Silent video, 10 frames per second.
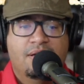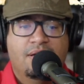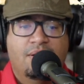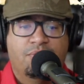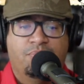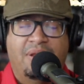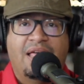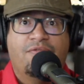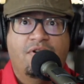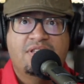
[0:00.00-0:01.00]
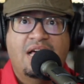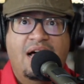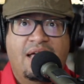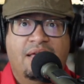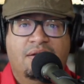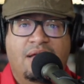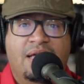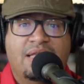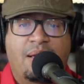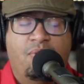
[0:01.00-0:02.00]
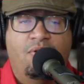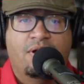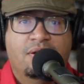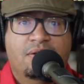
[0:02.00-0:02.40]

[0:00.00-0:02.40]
I was playing for a tie at that point